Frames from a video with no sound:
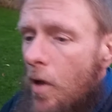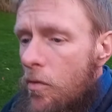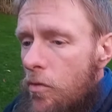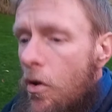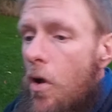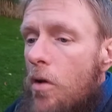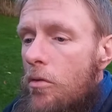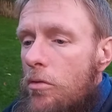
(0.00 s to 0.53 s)
I've
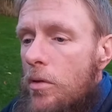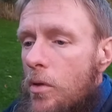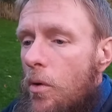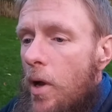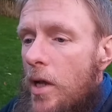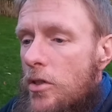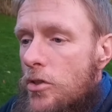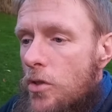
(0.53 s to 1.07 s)
got
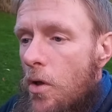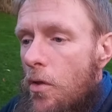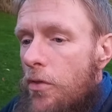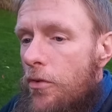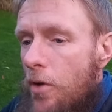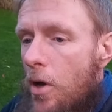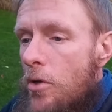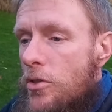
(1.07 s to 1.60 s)
quite a sore
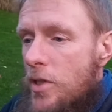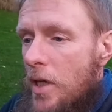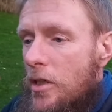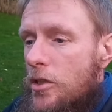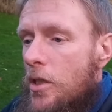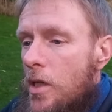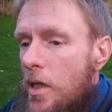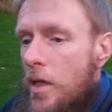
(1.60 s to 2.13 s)
throat
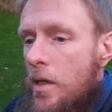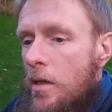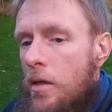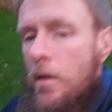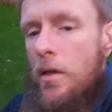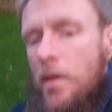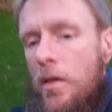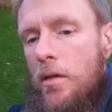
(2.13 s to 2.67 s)
actually
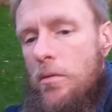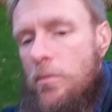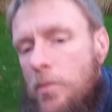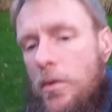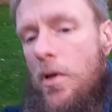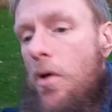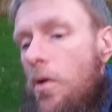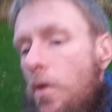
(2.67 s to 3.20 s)

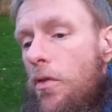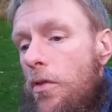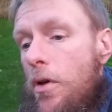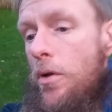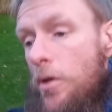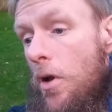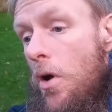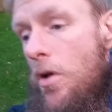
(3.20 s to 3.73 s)

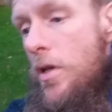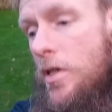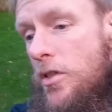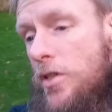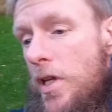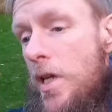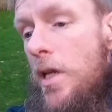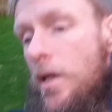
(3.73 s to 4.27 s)
although God
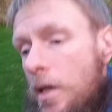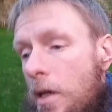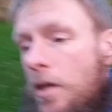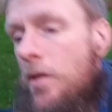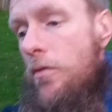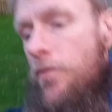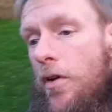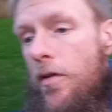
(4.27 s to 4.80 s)
is healing
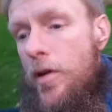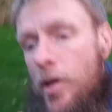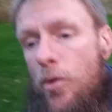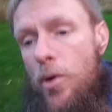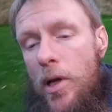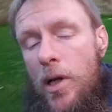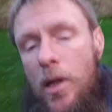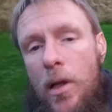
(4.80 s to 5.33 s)
it very
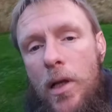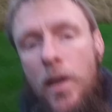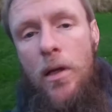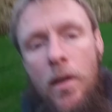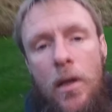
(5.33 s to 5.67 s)
quickly,